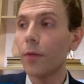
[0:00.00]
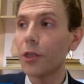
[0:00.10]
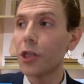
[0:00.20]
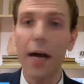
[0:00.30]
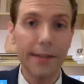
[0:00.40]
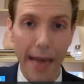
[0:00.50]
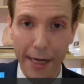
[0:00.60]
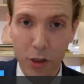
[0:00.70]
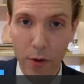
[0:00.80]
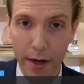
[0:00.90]
child
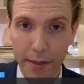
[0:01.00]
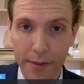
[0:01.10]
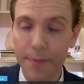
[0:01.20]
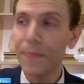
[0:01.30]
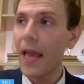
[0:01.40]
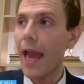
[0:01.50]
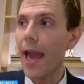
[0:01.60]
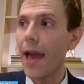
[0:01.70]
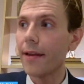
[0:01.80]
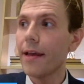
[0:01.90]
tax credits
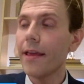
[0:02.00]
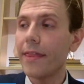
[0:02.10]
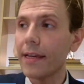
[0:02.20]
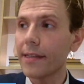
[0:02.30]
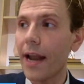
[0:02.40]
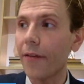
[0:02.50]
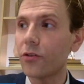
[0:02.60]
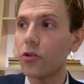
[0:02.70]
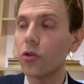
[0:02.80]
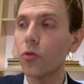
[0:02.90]
and things that have to
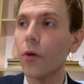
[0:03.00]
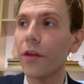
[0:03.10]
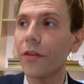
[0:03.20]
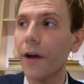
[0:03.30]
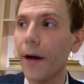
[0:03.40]
do with,